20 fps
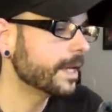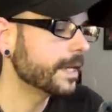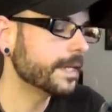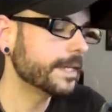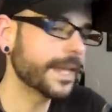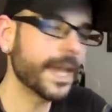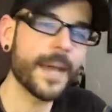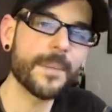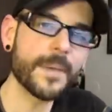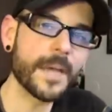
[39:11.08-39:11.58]

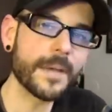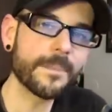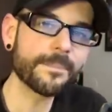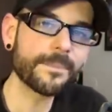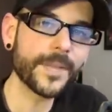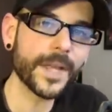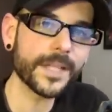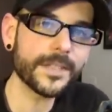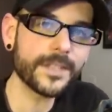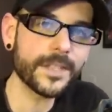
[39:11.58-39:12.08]
yeah, man,
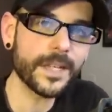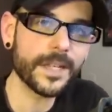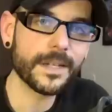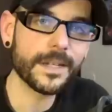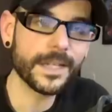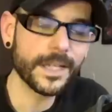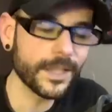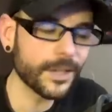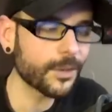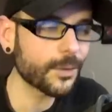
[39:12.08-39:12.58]
that's
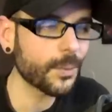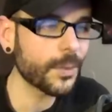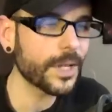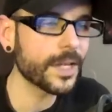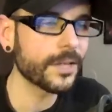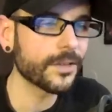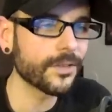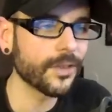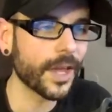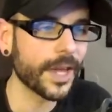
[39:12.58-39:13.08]
it.
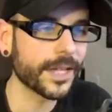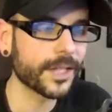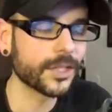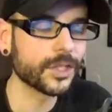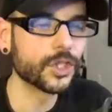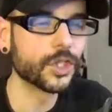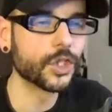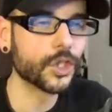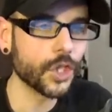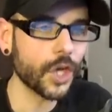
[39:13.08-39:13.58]
E3 is
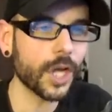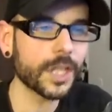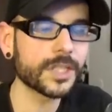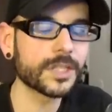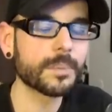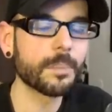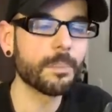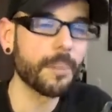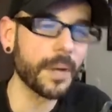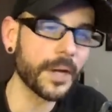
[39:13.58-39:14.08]
like
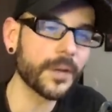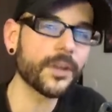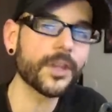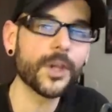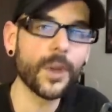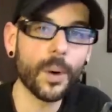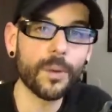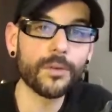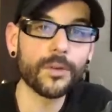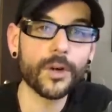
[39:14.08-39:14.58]
just barely
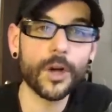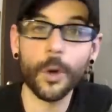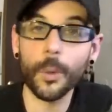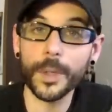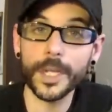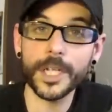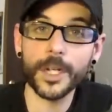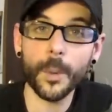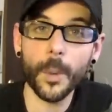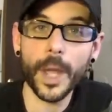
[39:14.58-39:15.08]
over a
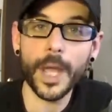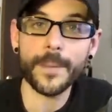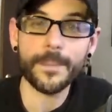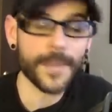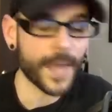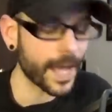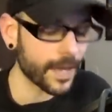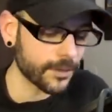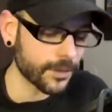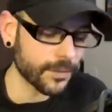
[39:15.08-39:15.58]
week away.
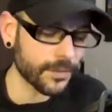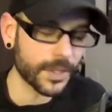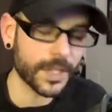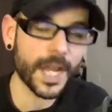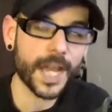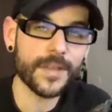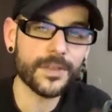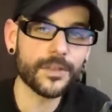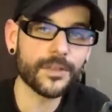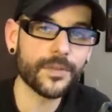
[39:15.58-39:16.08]
As of the
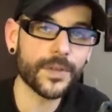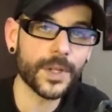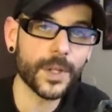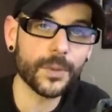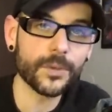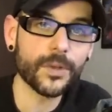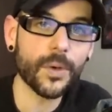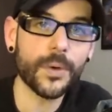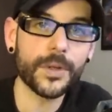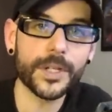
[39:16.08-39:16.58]
day, this video
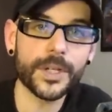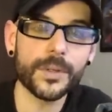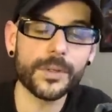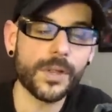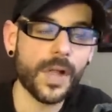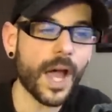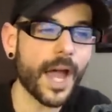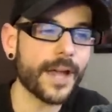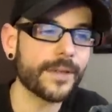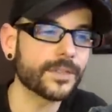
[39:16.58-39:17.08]
is going to go
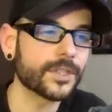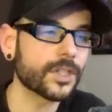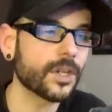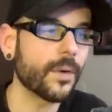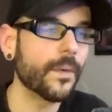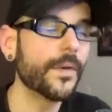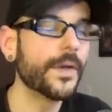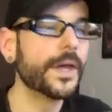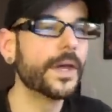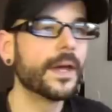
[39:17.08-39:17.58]
live.
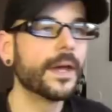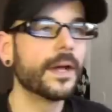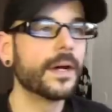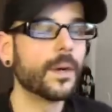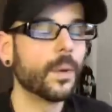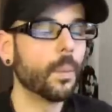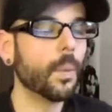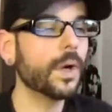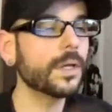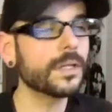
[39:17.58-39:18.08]
So
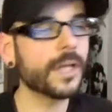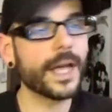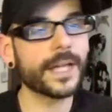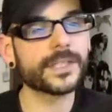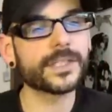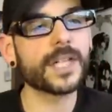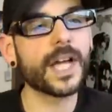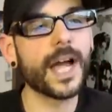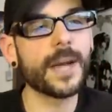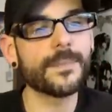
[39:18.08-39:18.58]
one
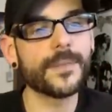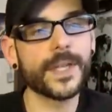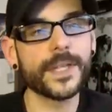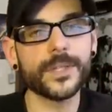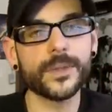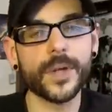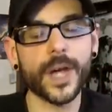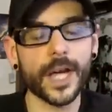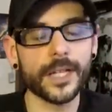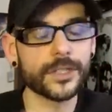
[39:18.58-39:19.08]
last time,
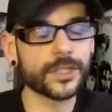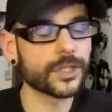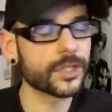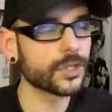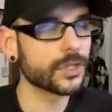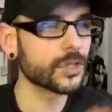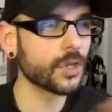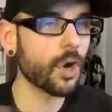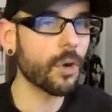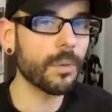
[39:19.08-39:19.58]
thank you guys
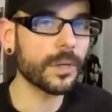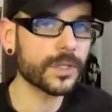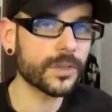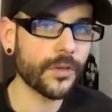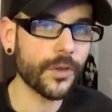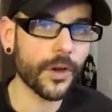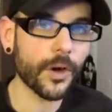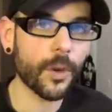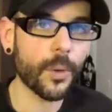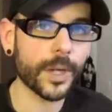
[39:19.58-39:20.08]
so much
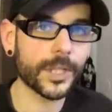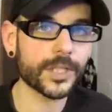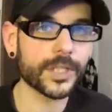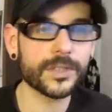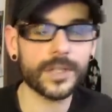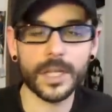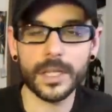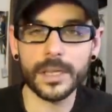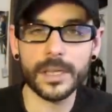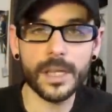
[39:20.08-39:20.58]
for your
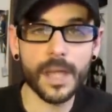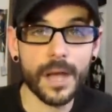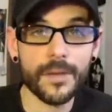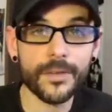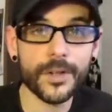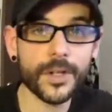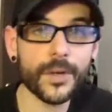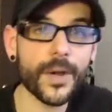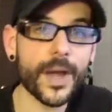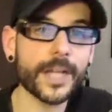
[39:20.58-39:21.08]
questions. I love
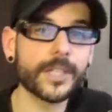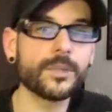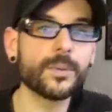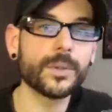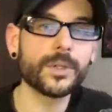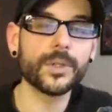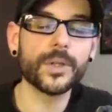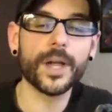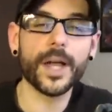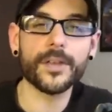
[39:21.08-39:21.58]
interacting
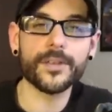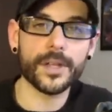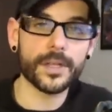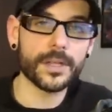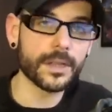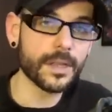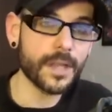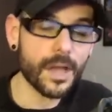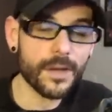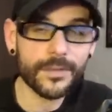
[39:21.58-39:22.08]
with you guys. I
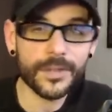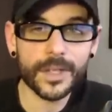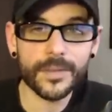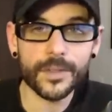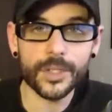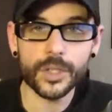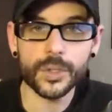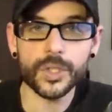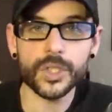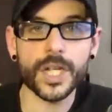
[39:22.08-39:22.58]
love
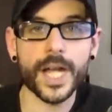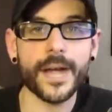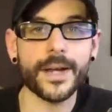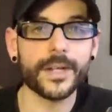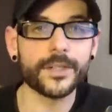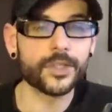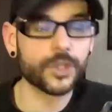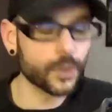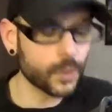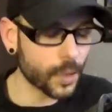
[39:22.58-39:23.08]
giving you shout
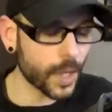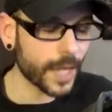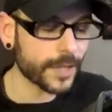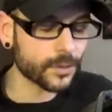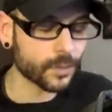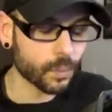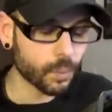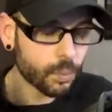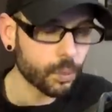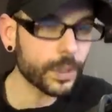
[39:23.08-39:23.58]
outs. You
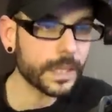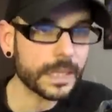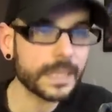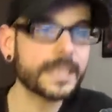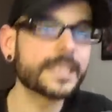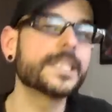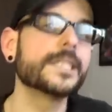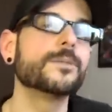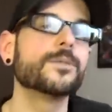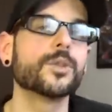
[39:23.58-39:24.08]
guys really
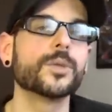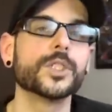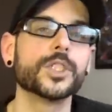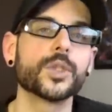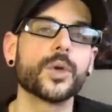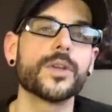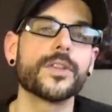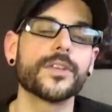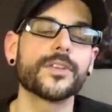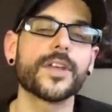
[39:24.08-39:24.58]
seem to
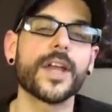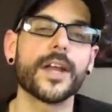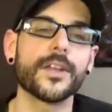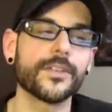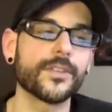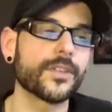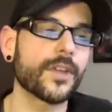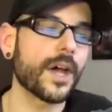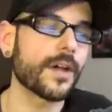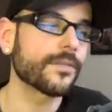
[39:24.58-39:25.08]
enjoy this kind
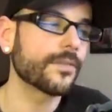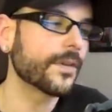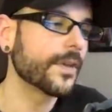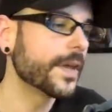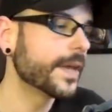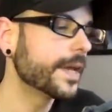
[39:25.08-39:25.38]
of stuff.